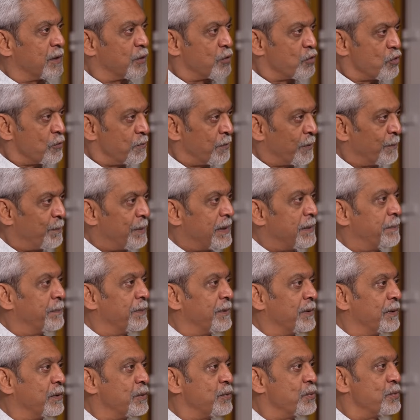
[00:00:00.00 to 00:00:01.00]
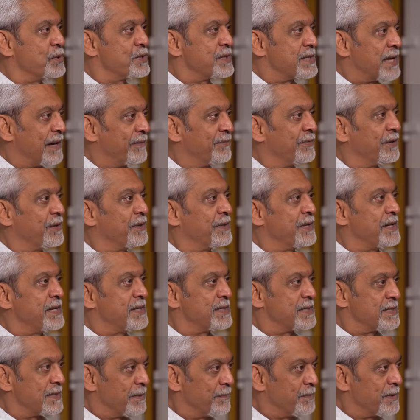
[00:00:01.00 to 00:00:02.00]
group of people who suffer
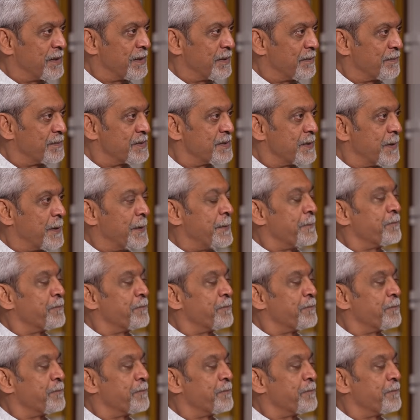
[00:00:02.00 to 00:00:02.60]
these symptoms